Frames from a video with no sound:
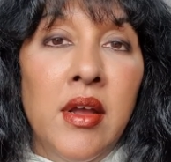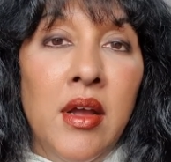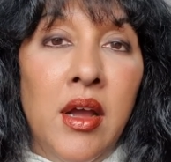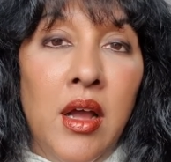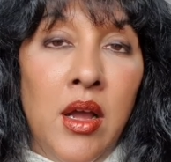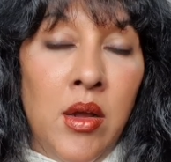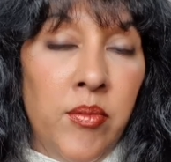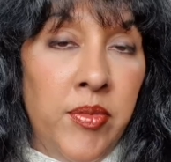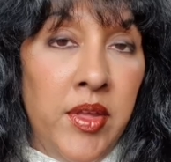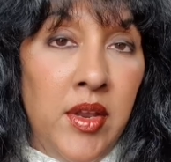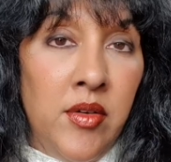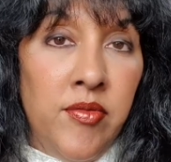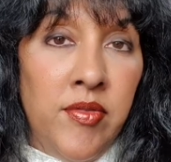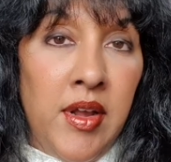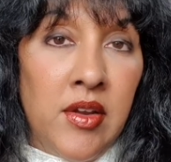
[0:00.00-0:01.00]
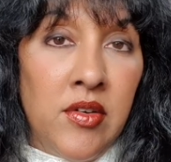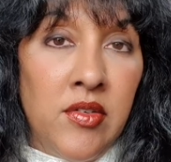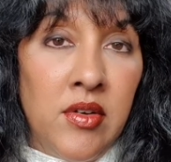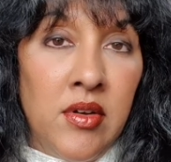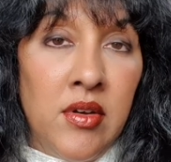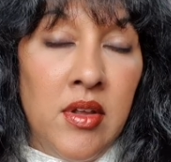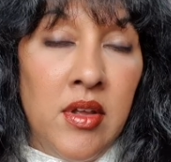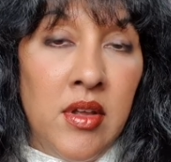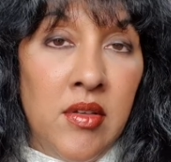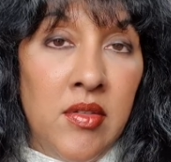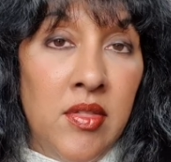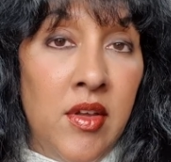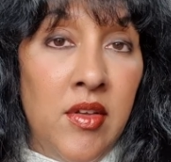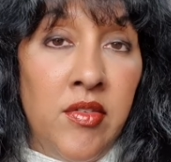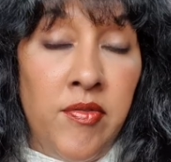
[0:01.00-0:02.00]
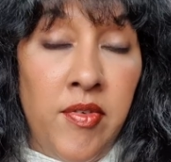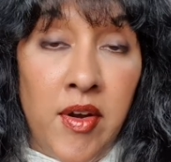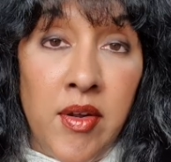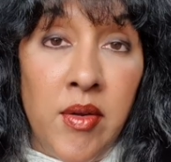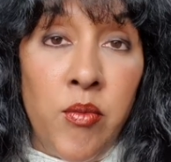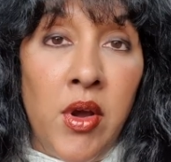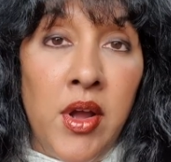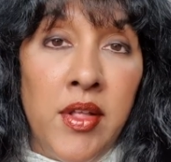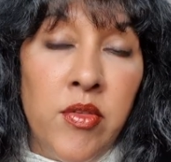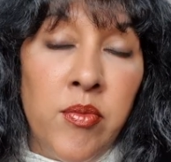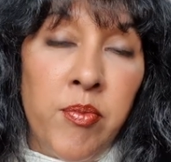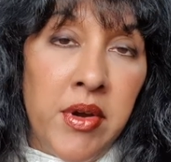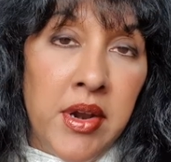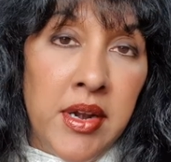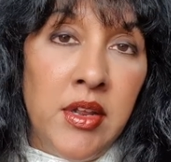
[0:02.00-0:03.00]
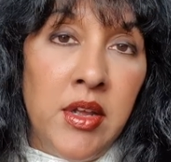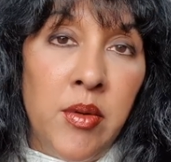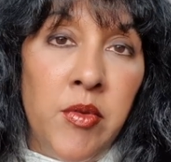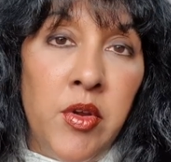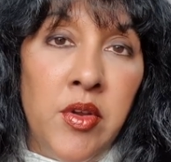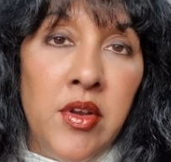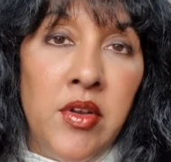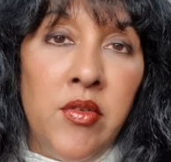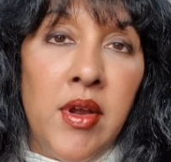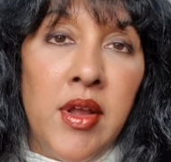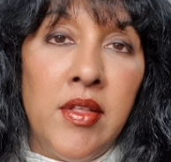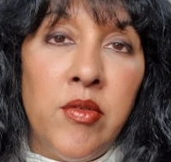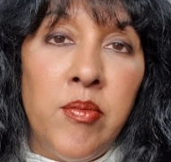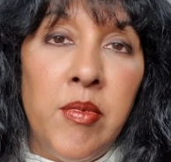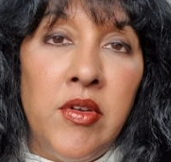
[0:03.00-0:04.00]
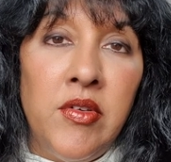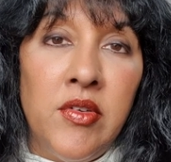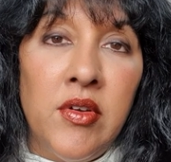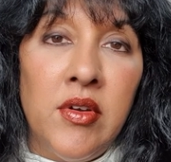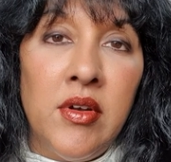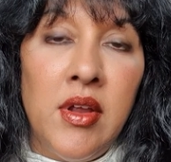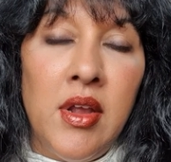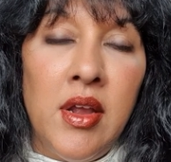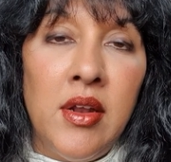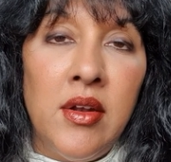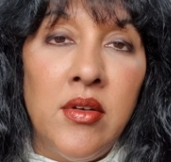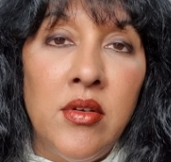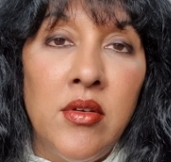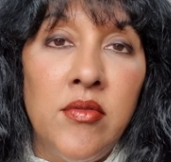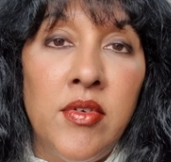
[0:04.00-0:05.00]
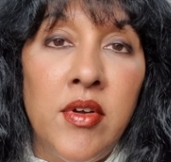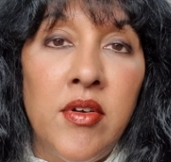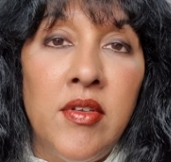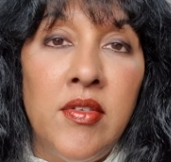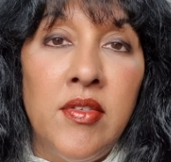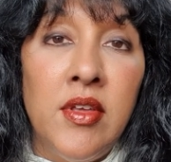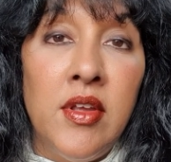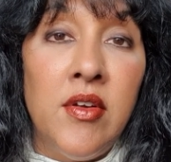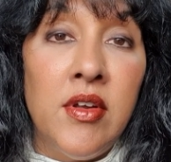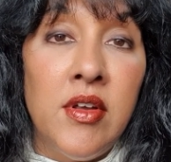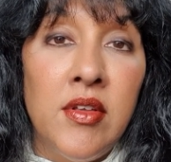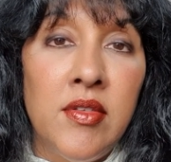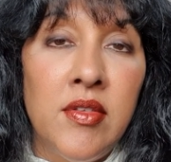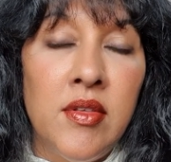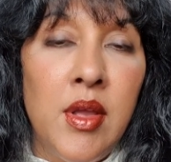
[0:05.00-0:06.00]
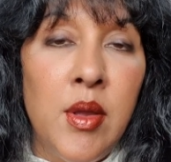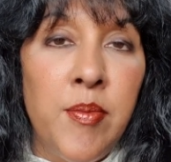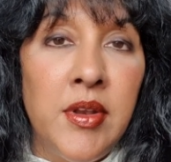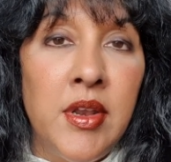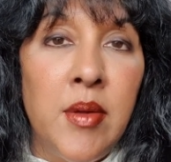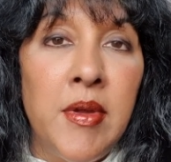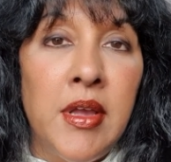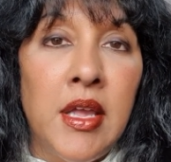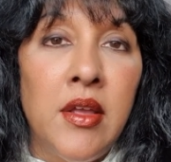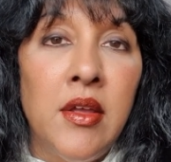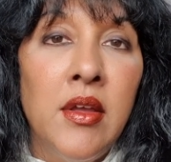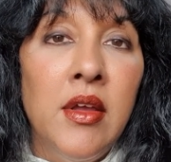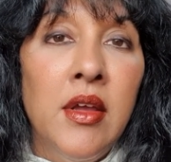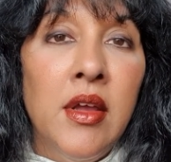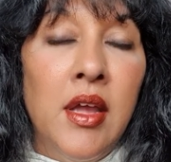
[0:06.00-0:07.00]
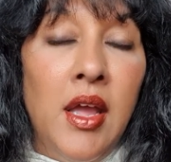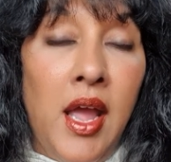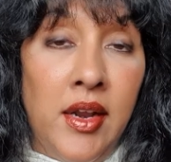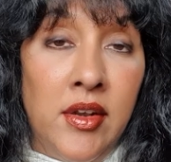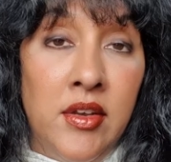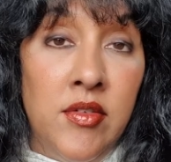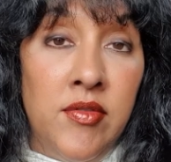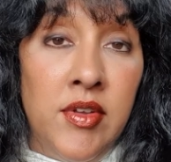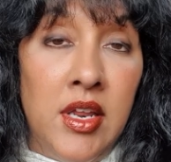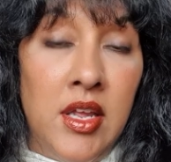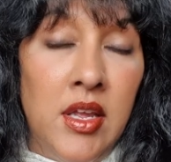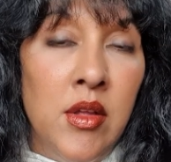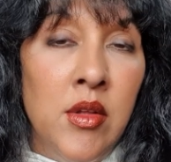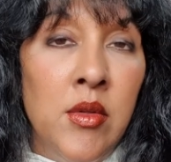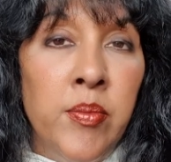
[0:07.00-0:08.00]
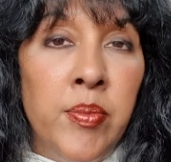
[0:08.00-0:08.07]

the infection, there's very widespread community transmission and very serious epidemic activity.